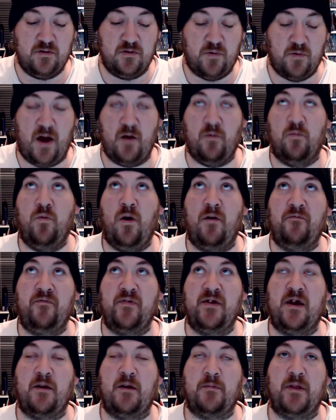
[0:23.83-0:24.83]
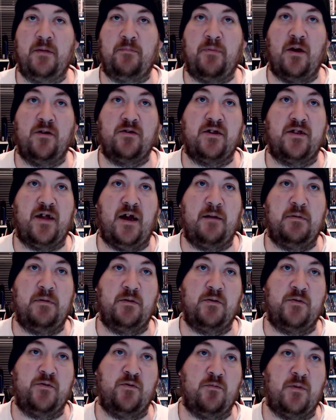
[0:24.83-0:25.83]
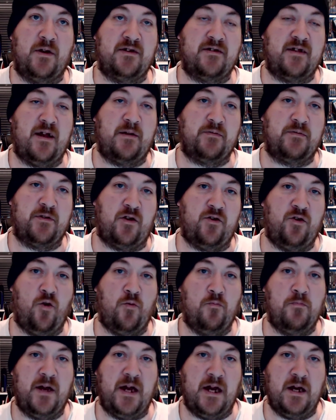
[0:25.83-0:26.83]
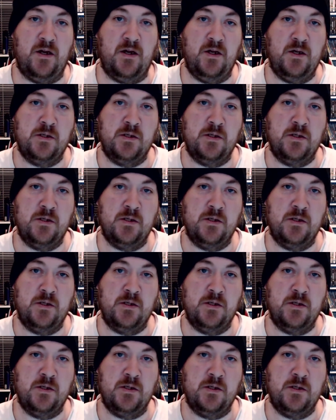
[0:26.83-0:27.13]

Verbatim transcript: Well, one thing come in the post today, but it was for my stepson, not me.